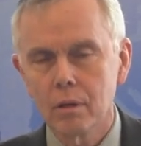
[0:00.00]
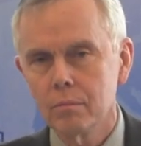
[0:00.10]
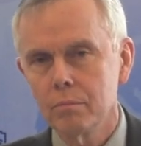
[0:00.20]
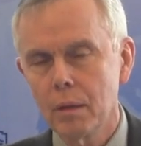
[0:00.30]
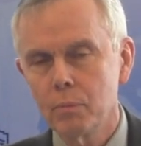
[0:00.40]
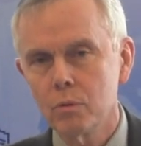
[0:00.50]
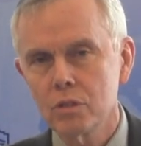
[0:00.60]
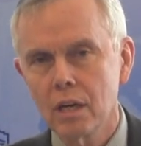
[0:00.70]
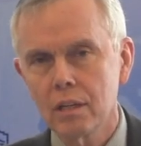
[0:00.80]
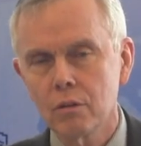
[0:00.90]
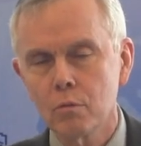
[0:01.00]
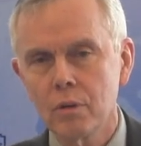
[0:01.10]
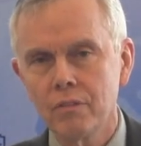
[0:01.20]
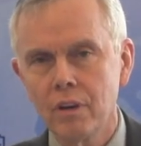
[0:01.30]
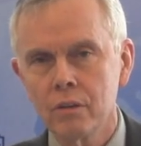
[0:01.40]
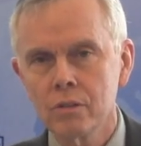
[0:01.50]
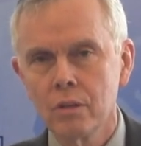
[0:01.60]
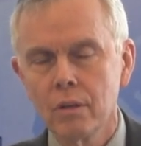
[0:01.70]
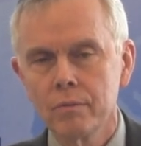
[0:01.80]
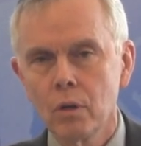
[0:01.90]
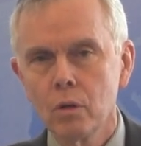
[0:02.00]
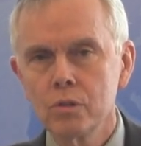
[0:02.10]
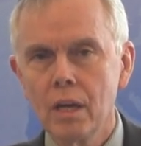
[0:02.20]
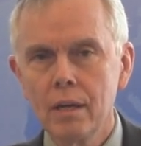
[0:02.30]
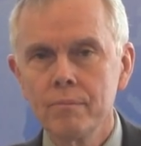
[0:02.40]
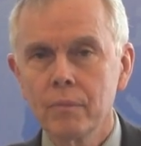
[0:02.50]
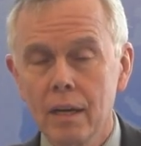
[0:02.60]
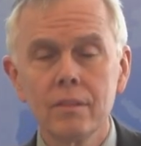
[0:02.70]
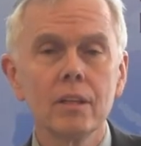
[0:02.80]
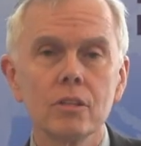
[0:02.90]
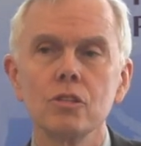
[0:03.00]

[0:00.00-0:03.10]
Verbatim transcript: uh, people who study urban affairs who say, and I think